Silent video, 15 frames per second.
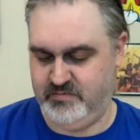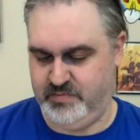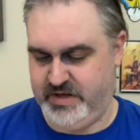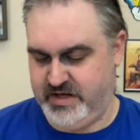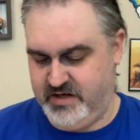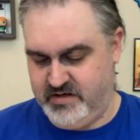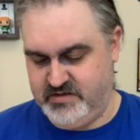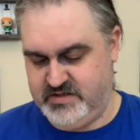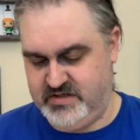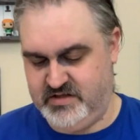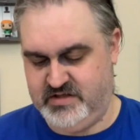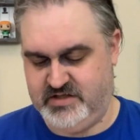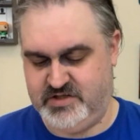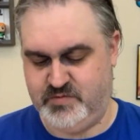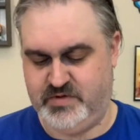compared to
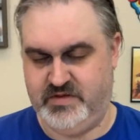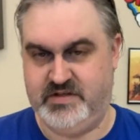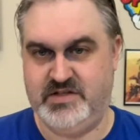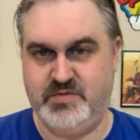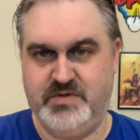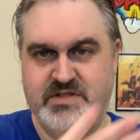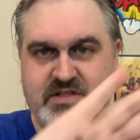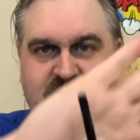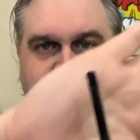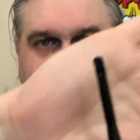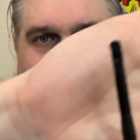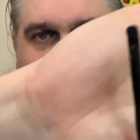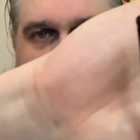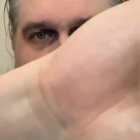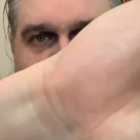this one. This one's a little
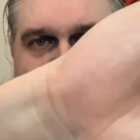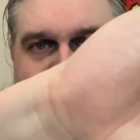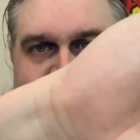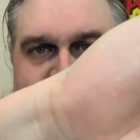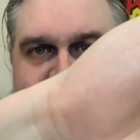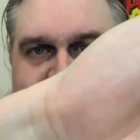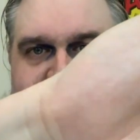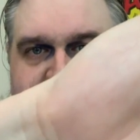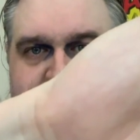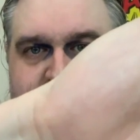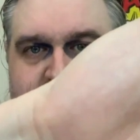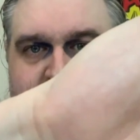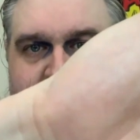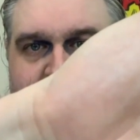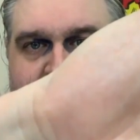more
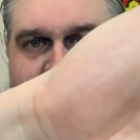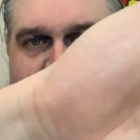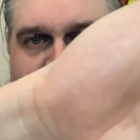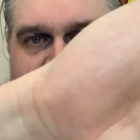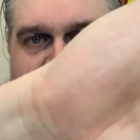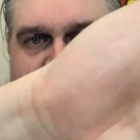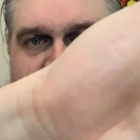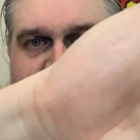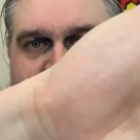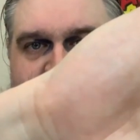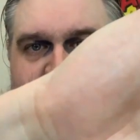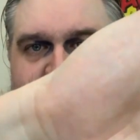small and,